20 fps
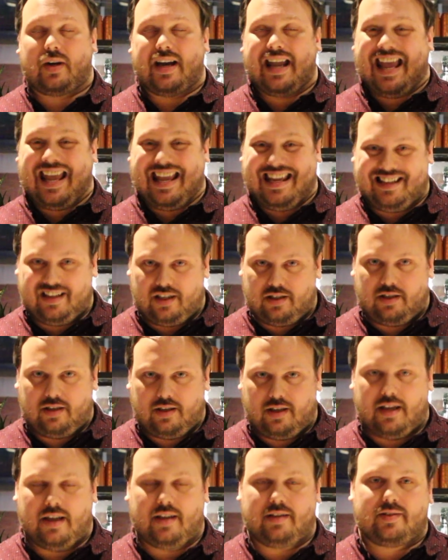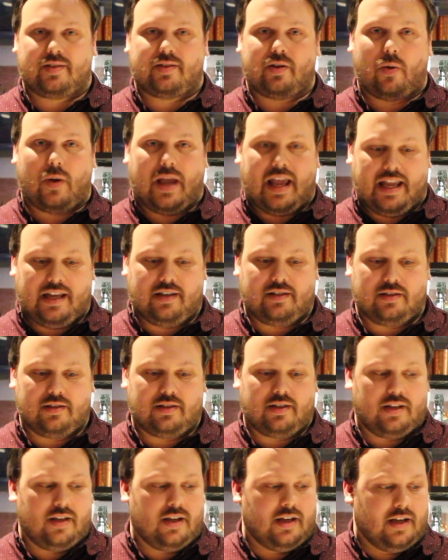Hayden. And so
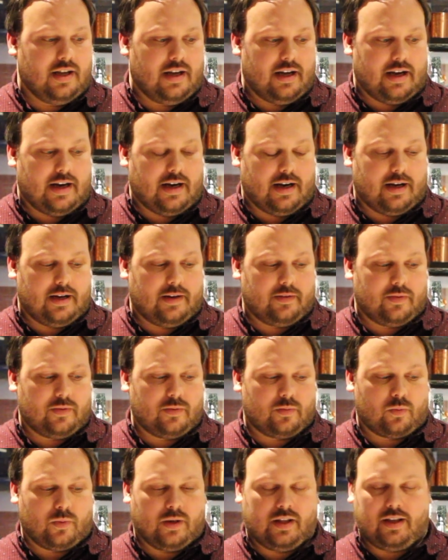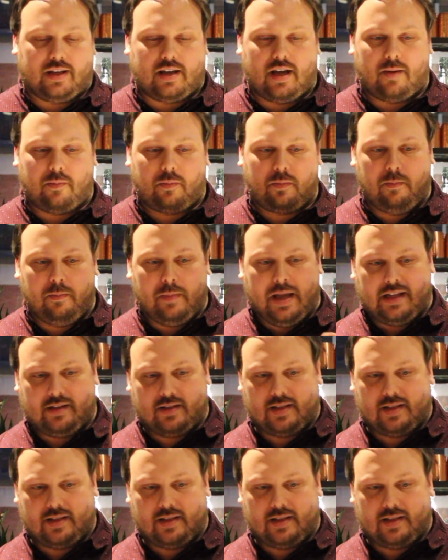Hayden really kind of made